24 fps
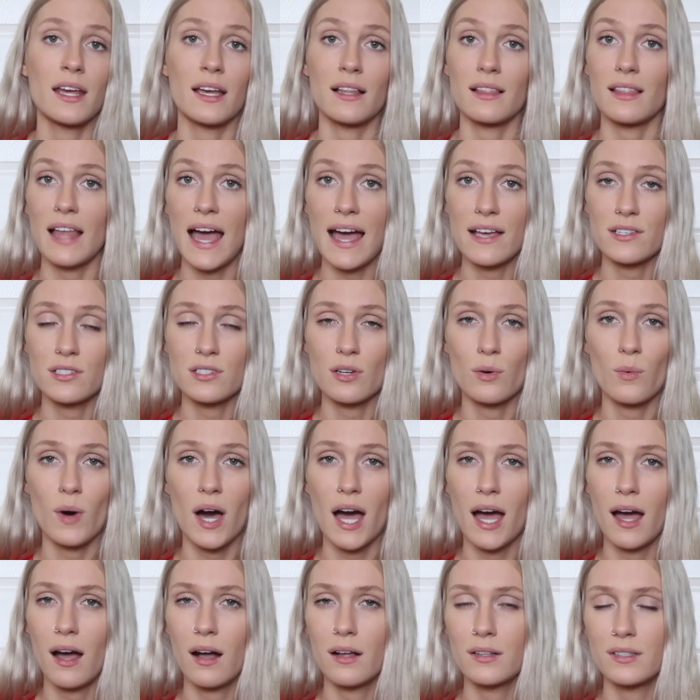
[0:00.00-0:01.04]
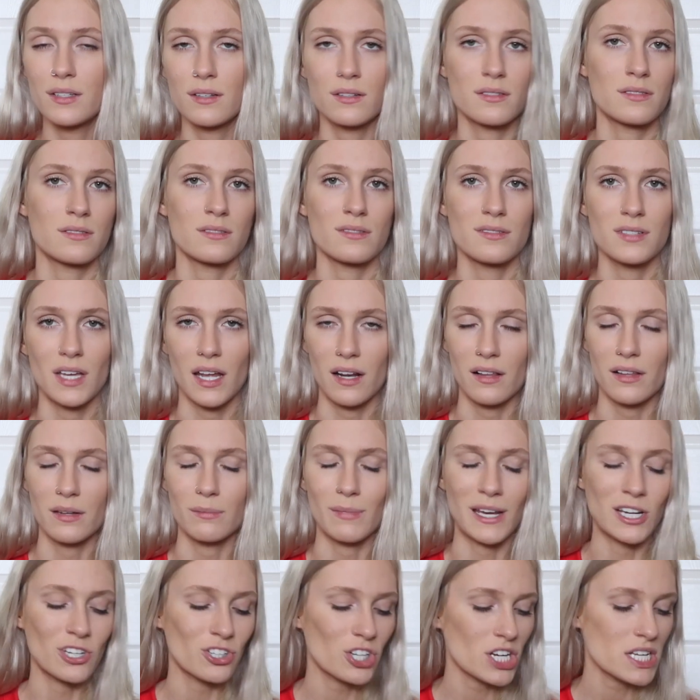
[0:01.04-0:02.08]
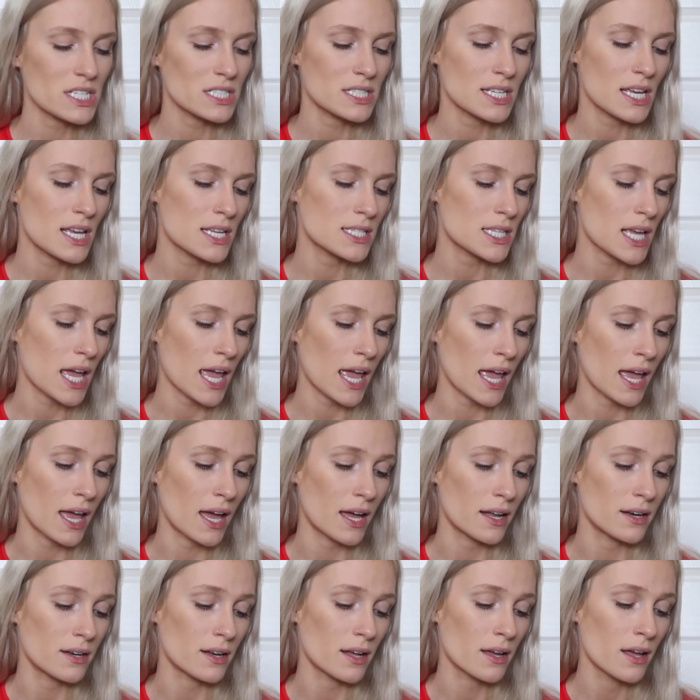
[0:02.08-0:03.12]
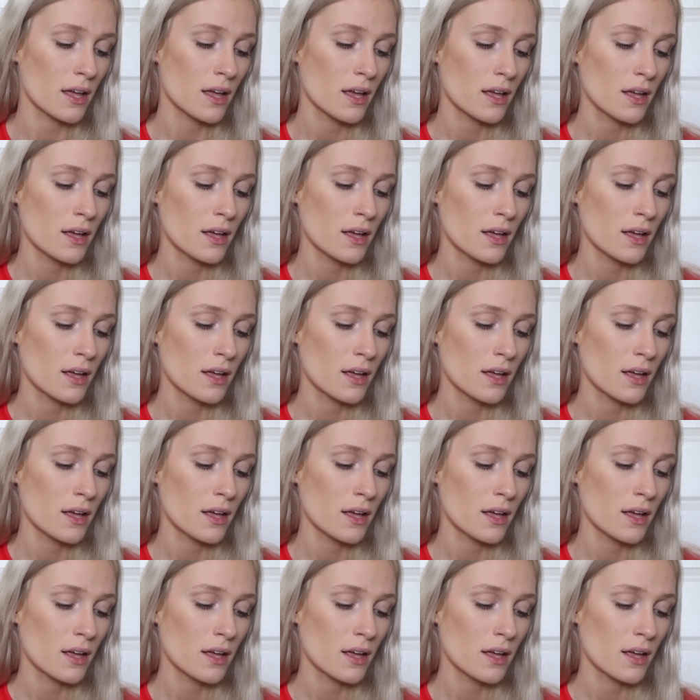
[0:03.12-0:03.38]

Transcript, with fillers: It lasts a while, doesn't settle in my creases, and